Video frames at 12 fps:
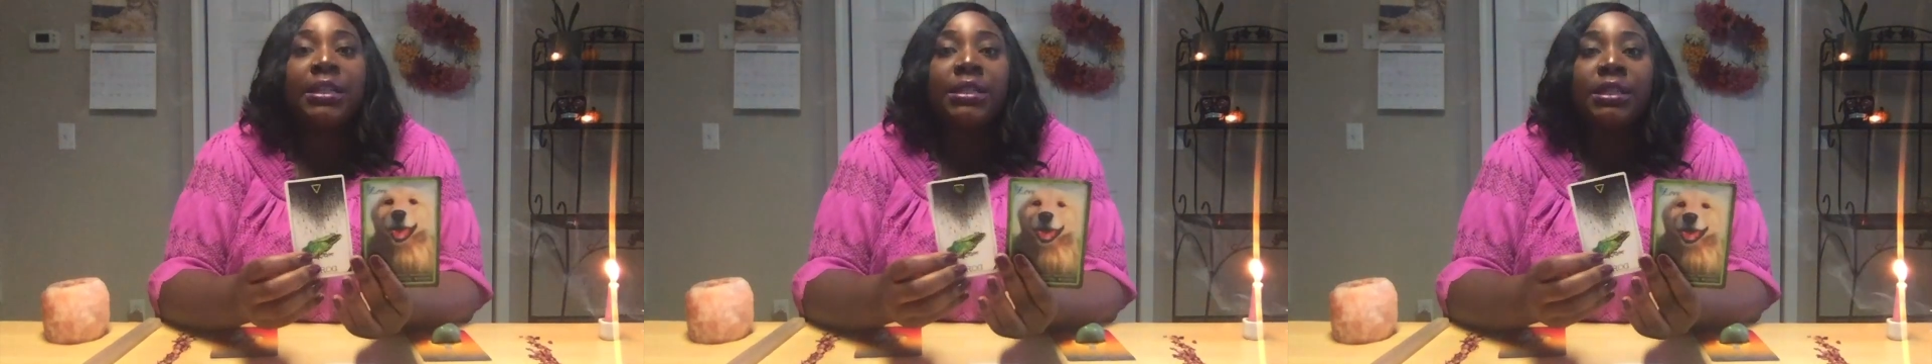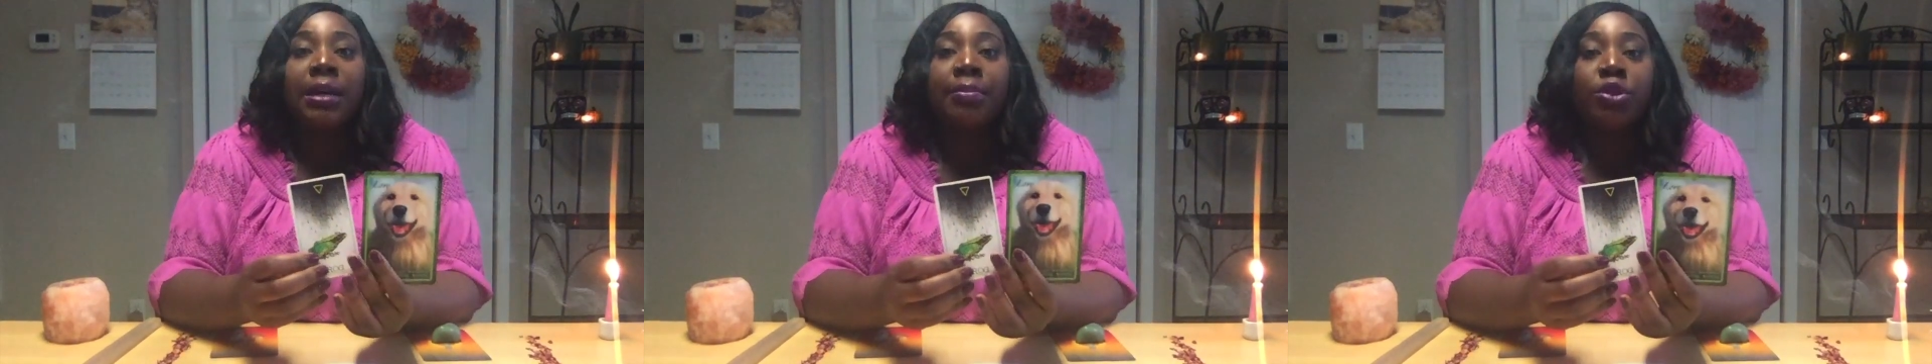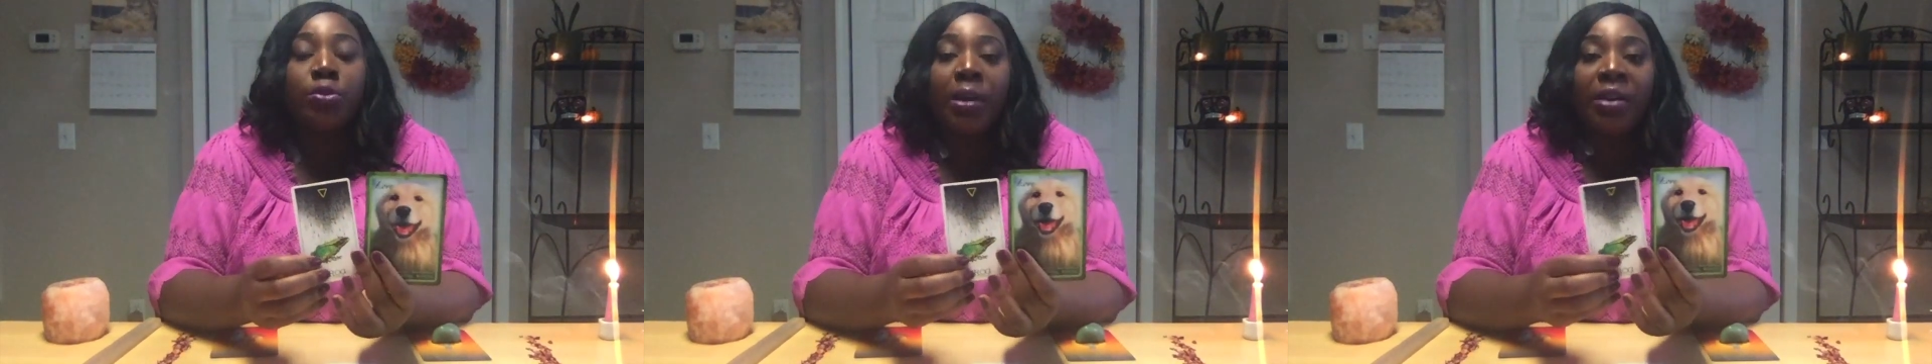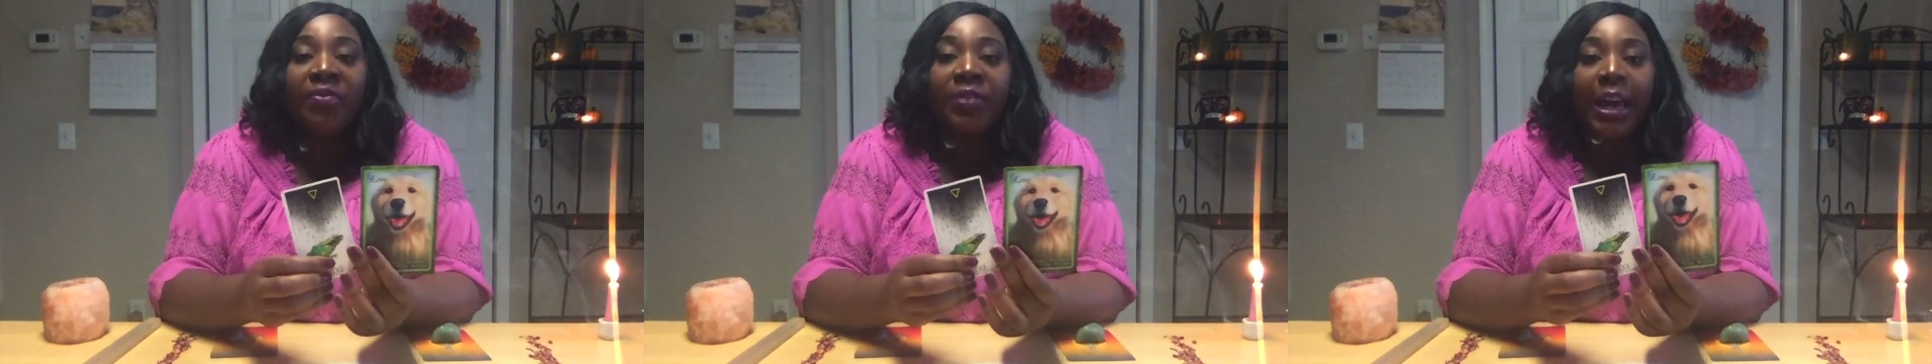some
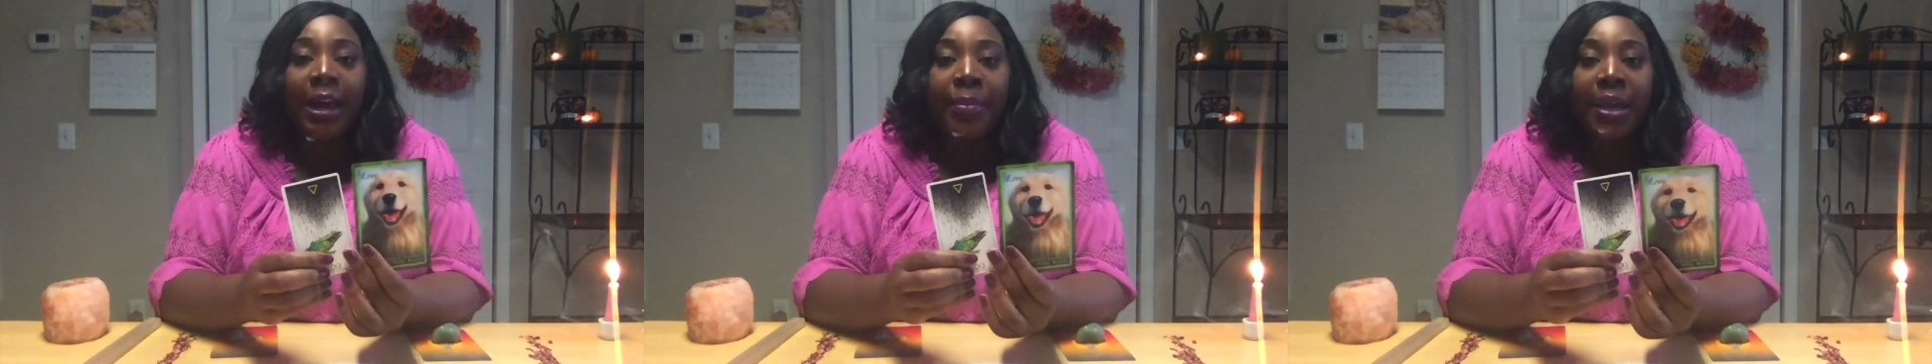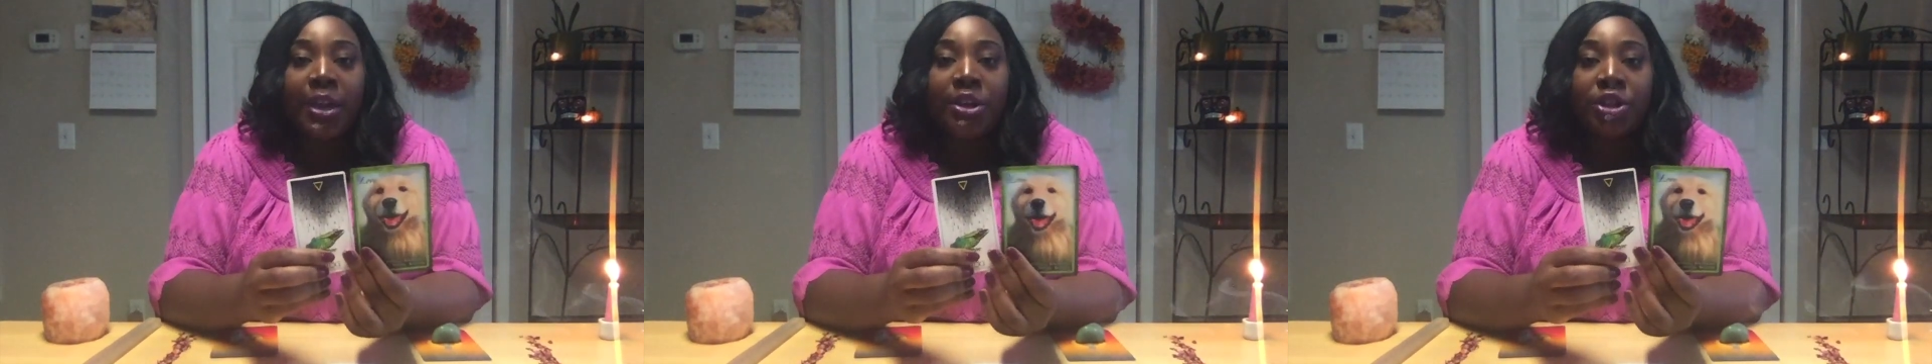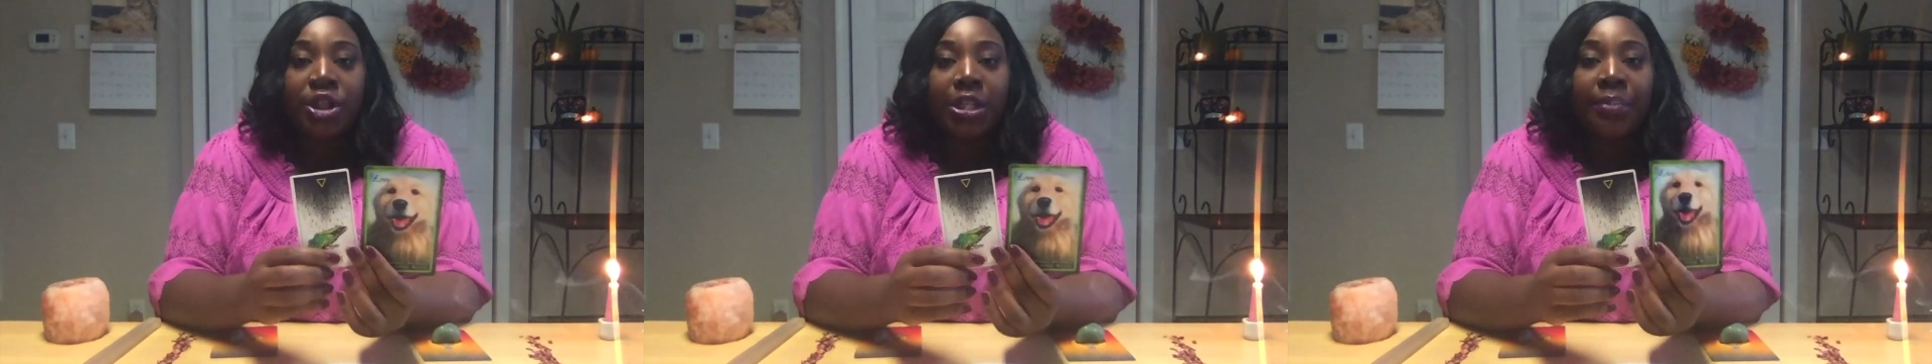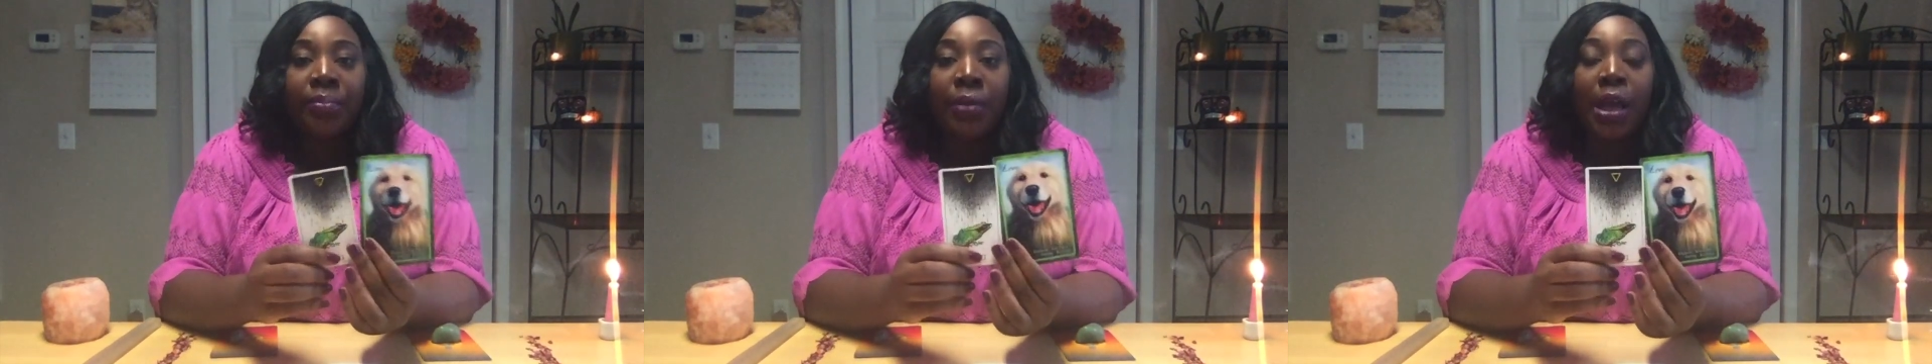twin flame energy.